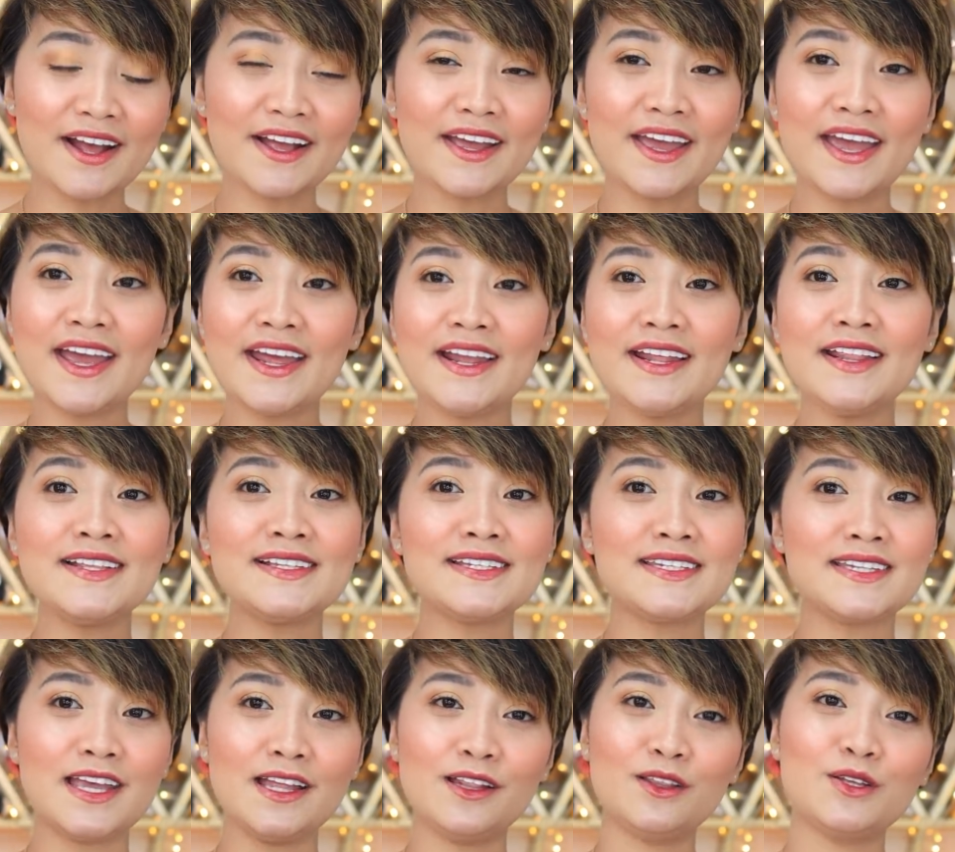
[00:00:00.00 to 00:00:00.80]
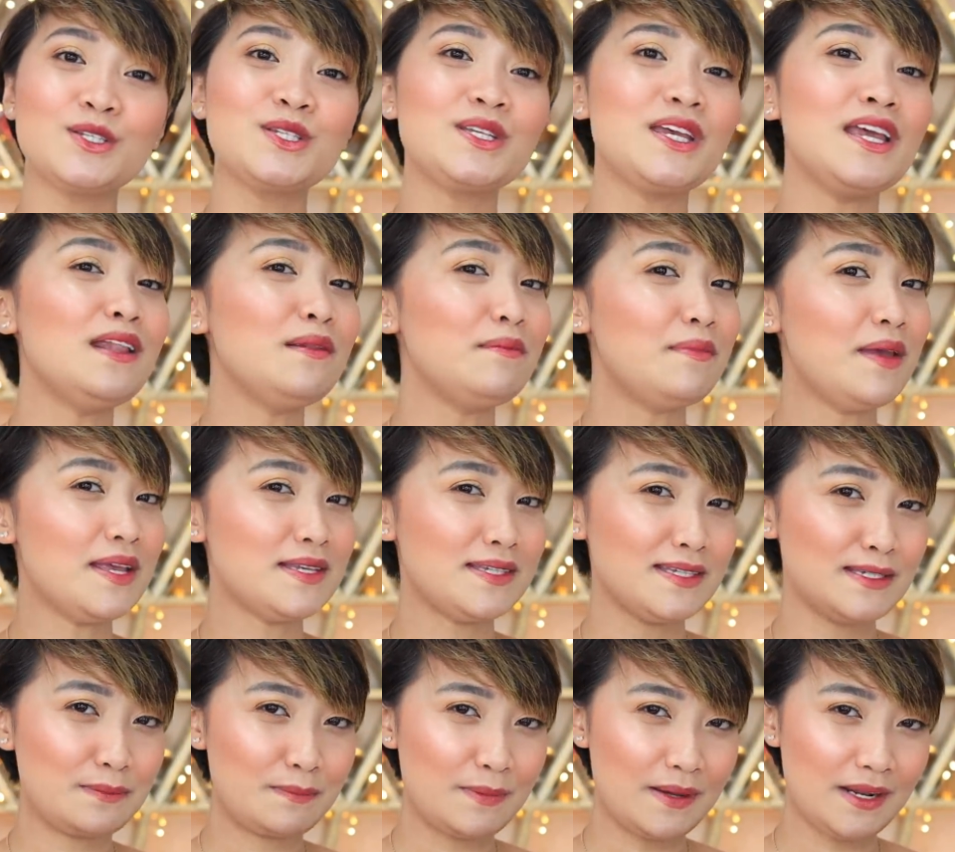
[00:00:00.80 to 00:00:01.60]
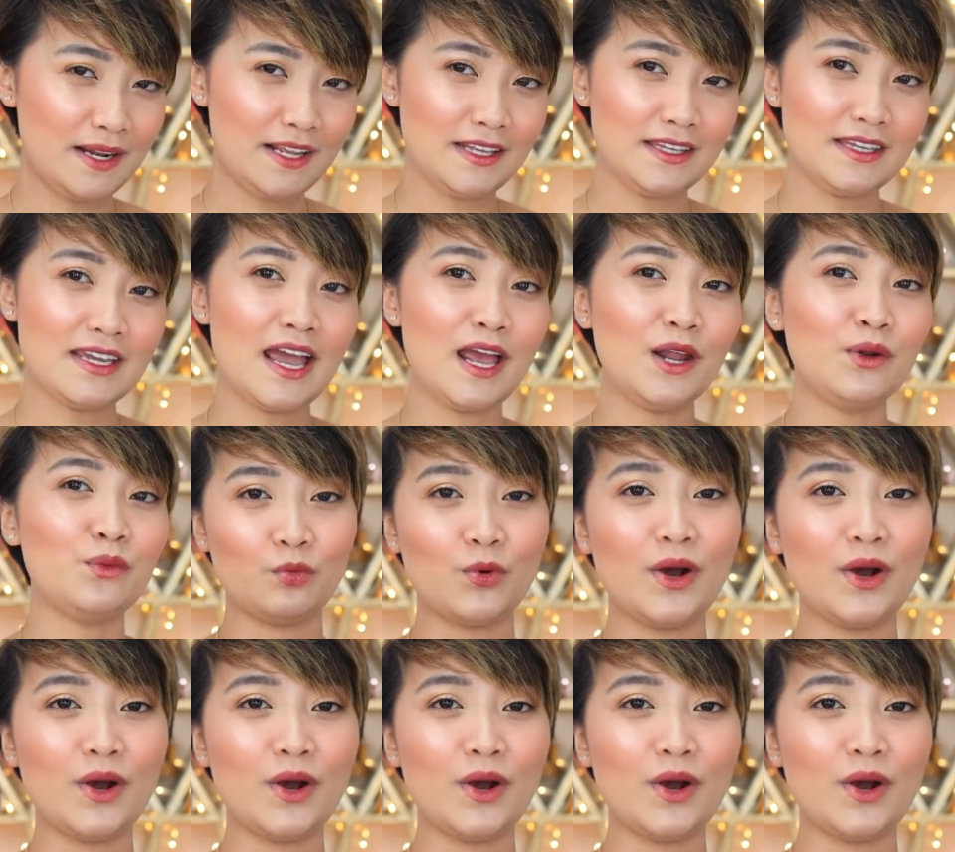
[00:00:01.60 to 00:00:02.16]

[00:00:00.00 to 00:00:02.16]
Again, skin-to-skin basis pa rin yan.